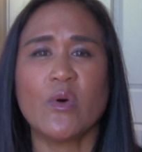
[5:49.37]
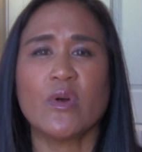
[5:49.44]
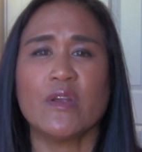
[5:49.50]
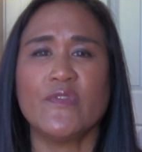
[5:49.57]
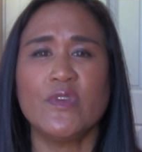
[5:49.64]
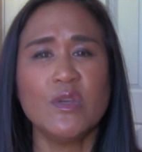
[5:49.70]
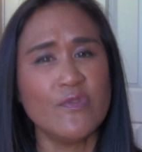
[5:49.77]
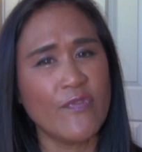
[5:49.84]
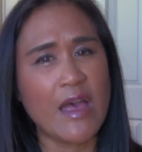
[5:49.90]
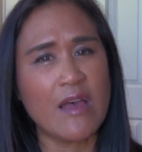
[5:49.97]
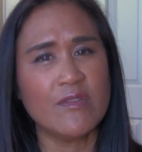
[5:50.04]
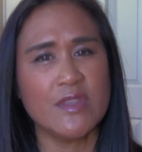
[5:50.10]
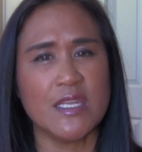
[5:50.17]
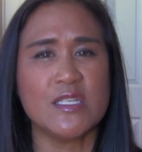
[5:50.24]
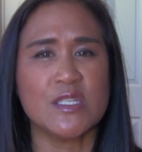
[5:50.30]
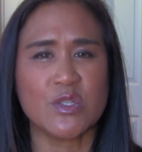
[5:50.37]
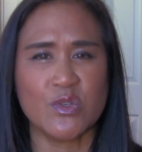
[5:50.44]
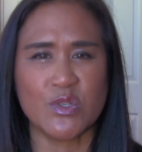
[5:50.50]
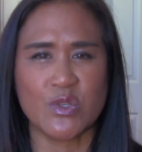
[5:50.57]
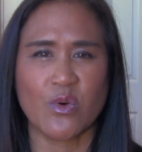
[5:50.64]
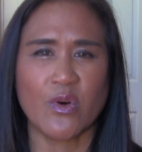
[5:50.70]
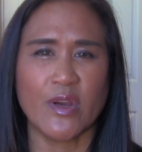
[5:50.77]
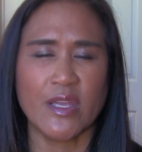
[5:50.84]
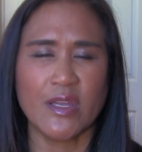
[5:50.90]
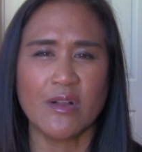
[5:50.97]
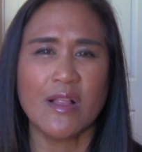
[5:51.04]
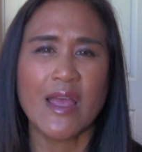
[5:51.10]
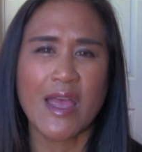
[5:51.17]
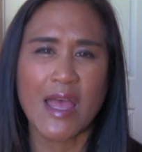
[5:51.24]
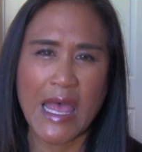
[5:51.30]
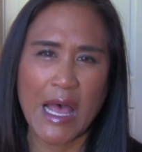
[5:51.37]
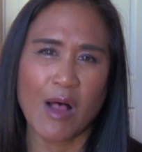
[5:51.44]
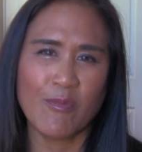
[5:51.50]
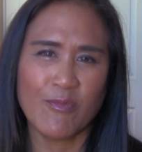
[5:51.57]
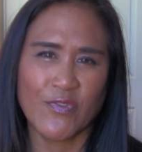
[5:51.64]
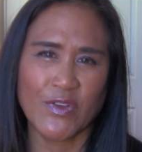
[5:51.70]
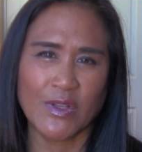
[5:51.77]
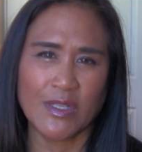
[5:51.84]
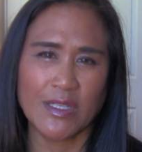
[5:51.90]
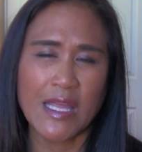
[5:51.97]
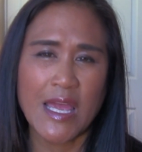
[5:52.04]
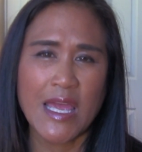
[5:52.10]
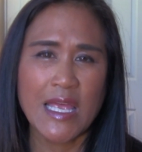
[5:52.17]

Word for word: or if you found this tutorial helpful.